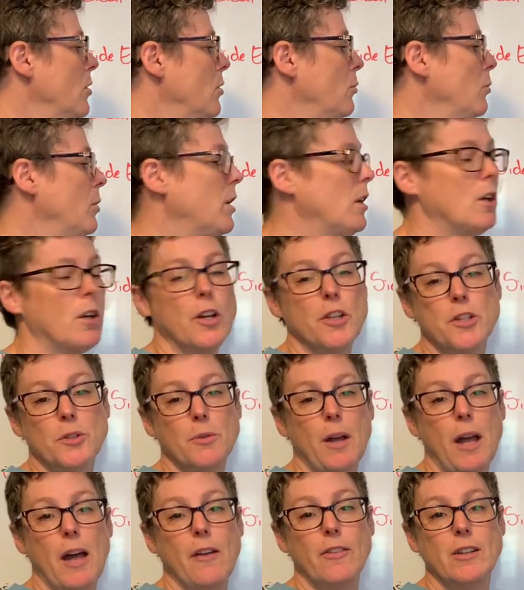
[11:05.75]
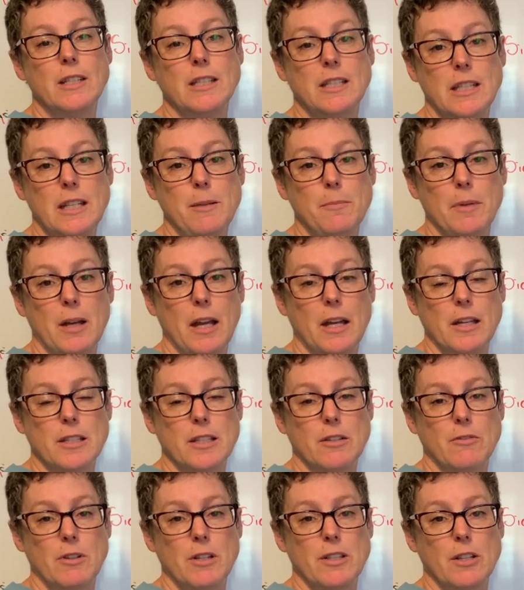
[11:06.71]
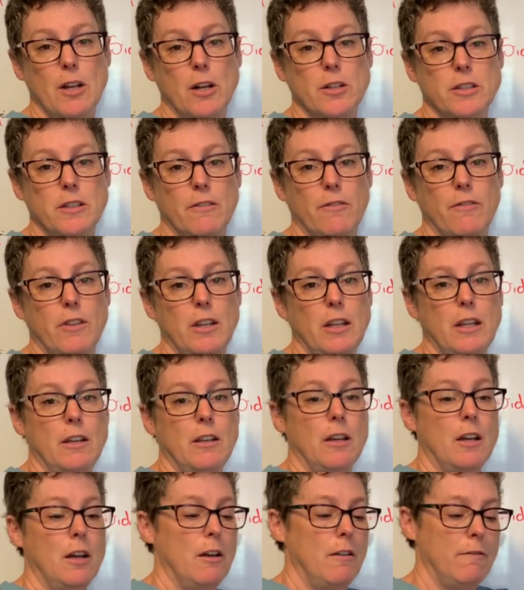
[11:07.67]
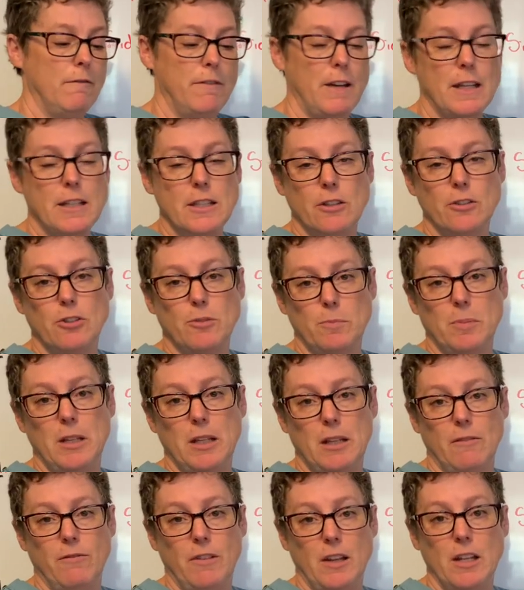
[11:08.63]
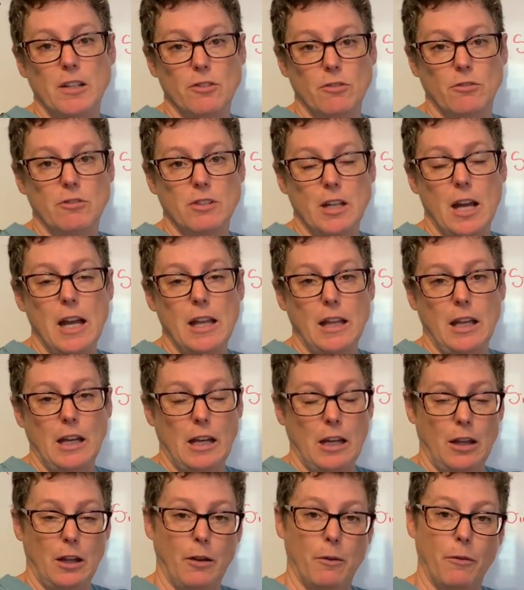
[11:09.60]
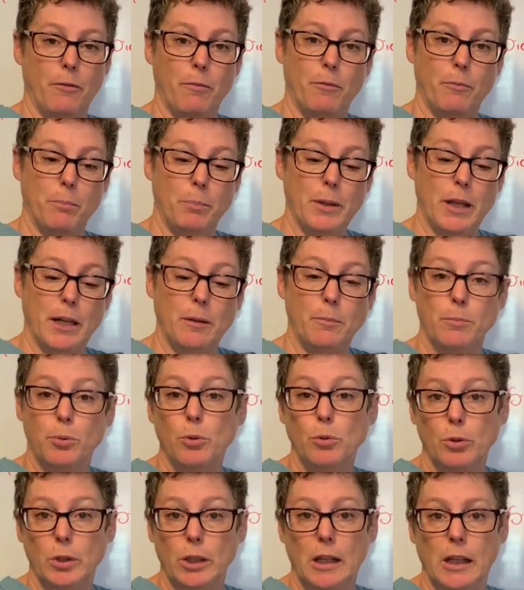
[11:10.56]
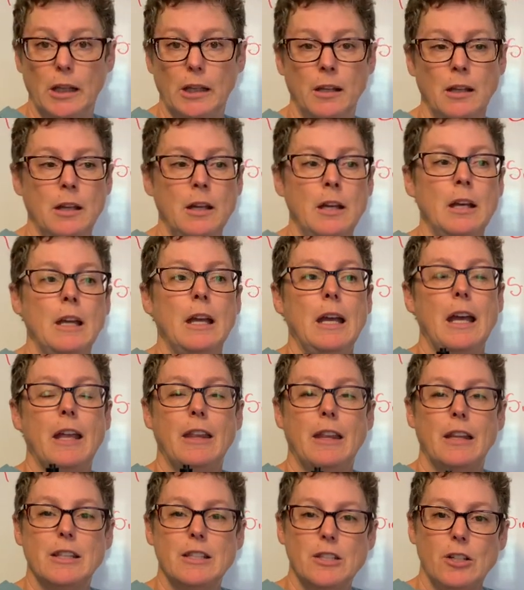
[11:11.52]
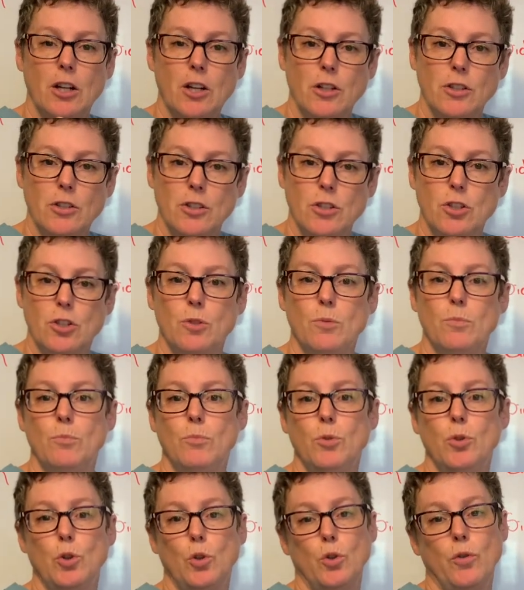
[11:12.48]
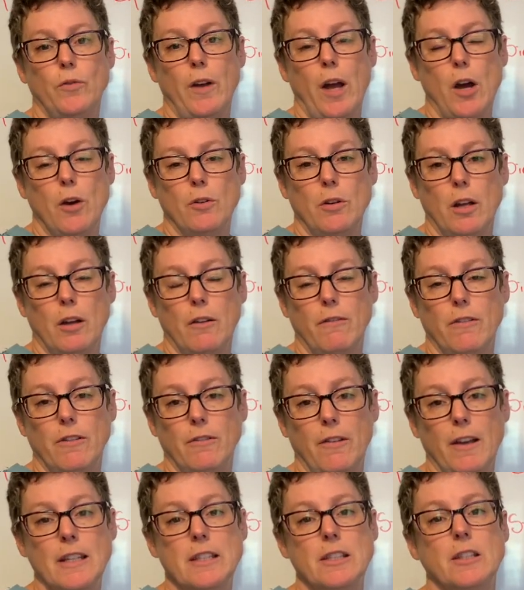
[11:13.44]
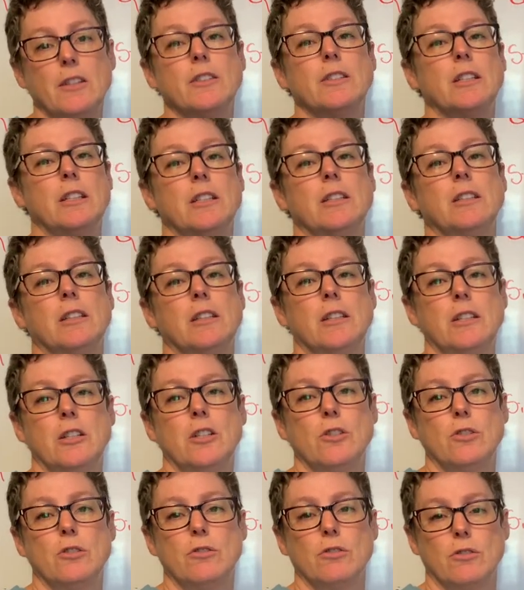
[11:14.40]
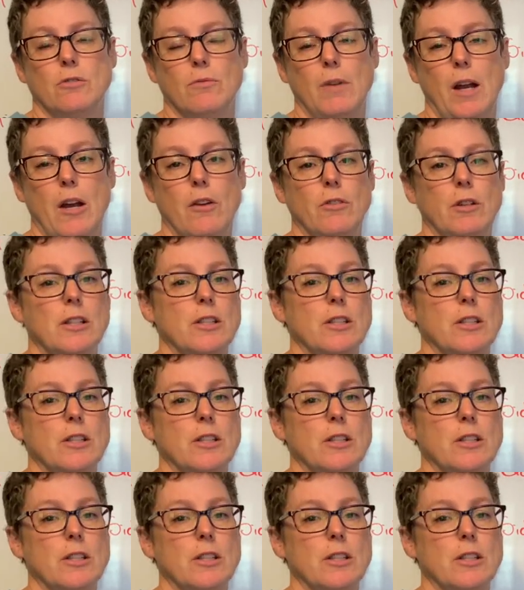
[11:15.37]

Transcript: We can also have edema as a result of the vessels being vasodilated and the blood pooling and then starts to move out of the vessels into the tissues around